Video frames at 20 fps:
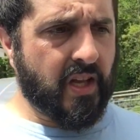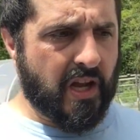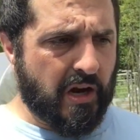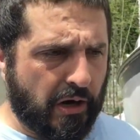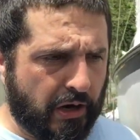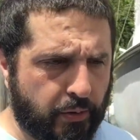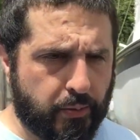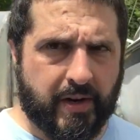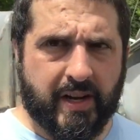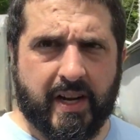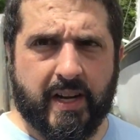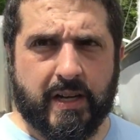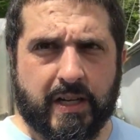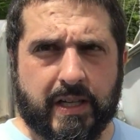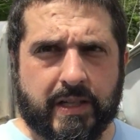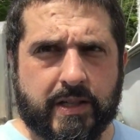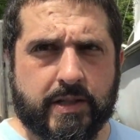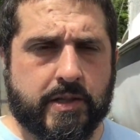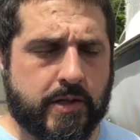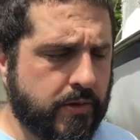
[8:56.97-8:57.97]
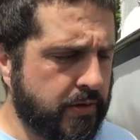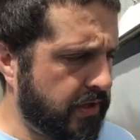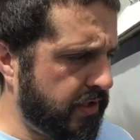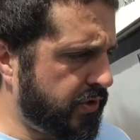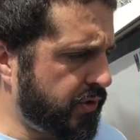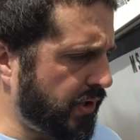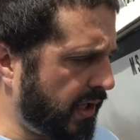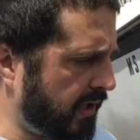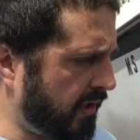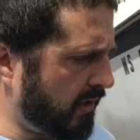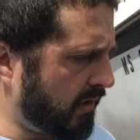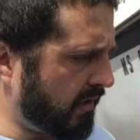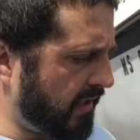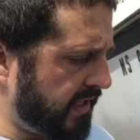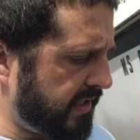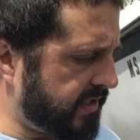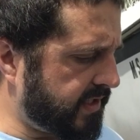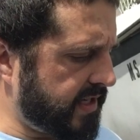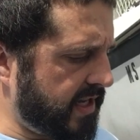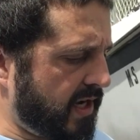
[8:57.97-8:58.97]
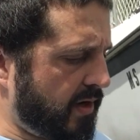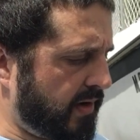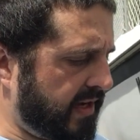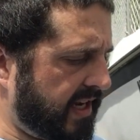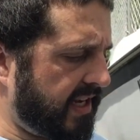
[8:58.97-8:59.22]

Alright, we're gonna do the trailer lights now.